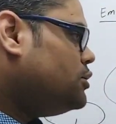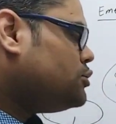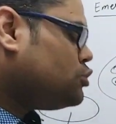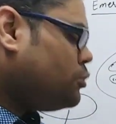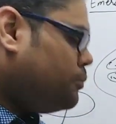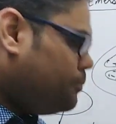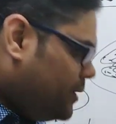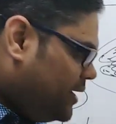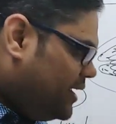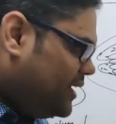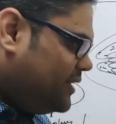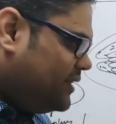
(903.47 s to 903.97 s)

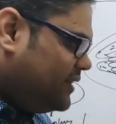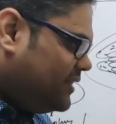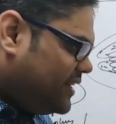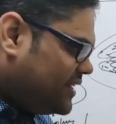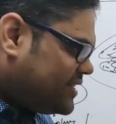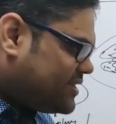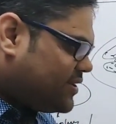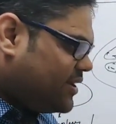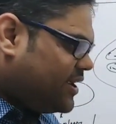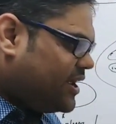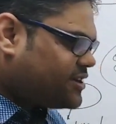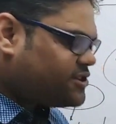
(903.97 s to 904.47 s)
So
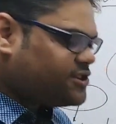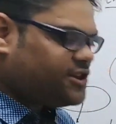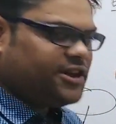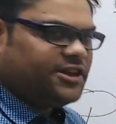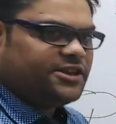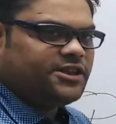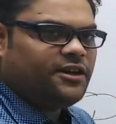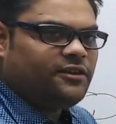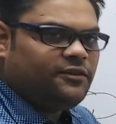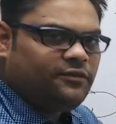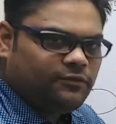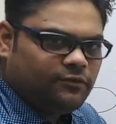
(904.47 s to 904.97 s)
this reaction
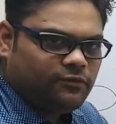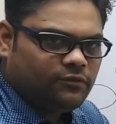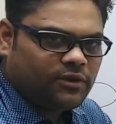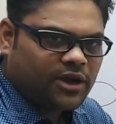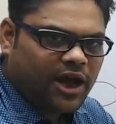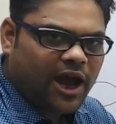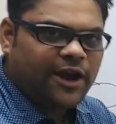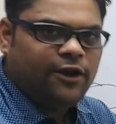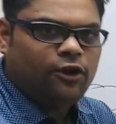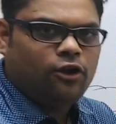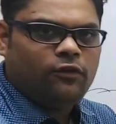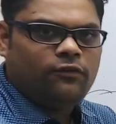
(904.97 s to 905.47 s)
is a
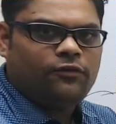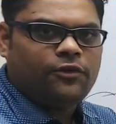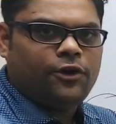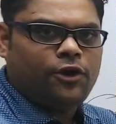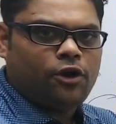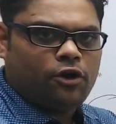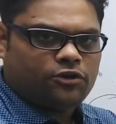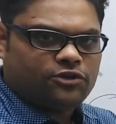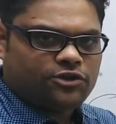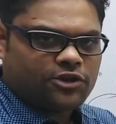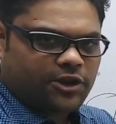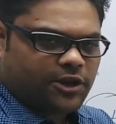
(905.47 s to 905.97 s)
kind of
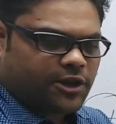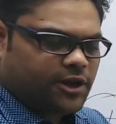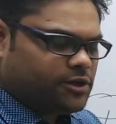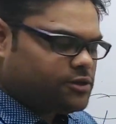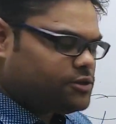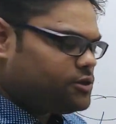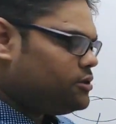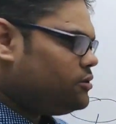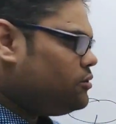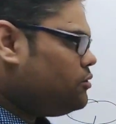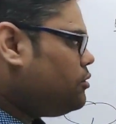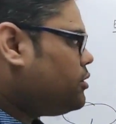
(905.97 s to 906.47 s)
redox
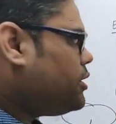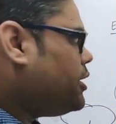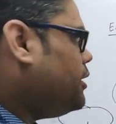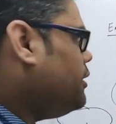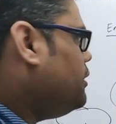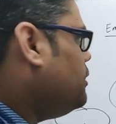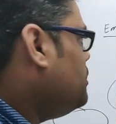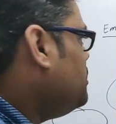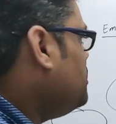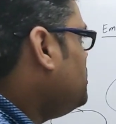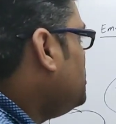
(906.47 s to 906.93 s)
reaction. Okay.